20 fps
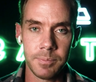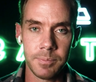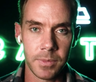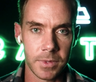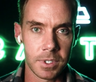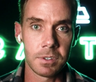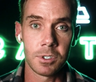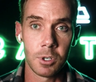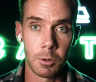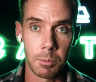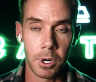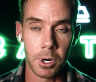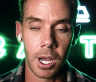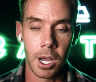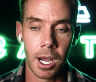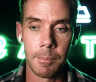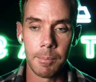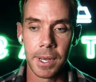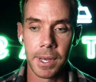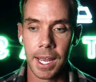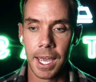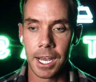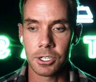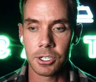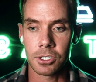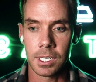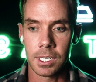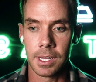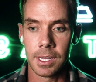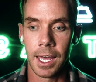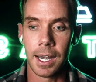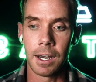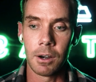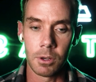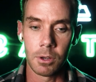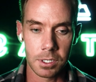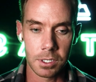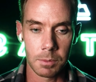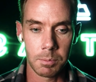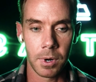It's super common actually that
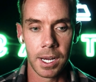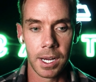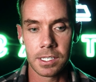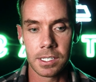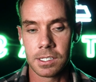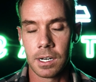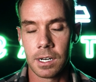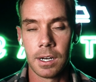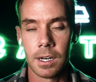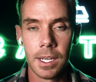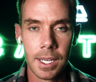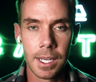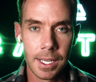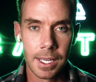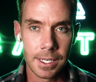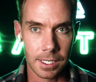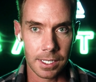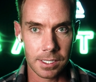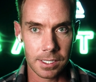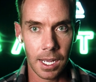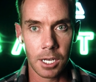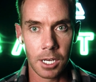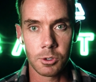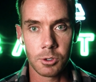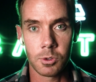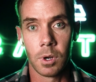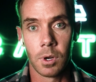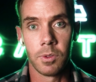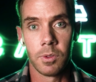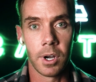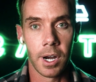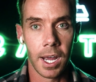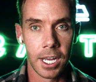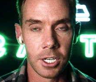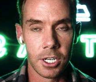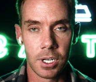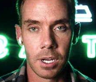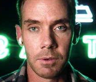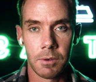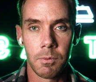it'll suppress their testosterone, their
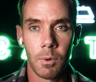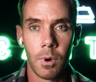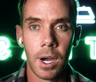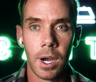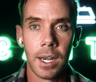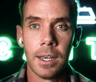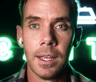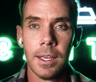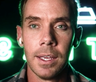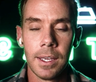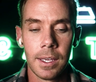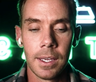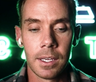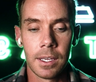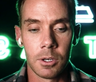IGF one.